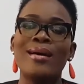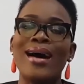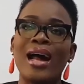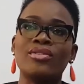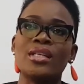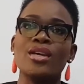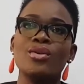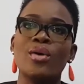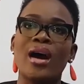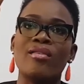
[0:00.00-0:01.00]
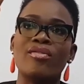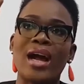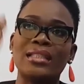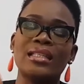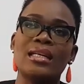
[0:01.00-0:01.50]
After you have
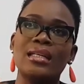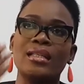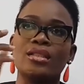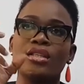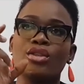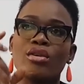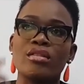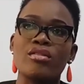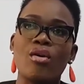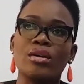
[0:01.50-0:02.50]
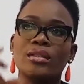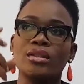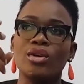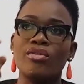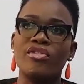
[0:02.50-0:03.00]
articulated your
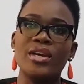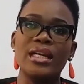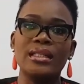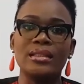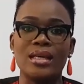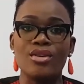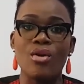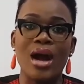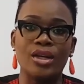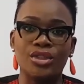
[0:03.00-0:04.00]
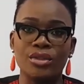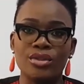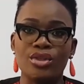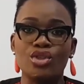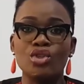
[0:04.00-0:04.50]
thoughts, your feelings, and your
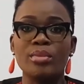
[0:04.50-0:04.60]
actions, you should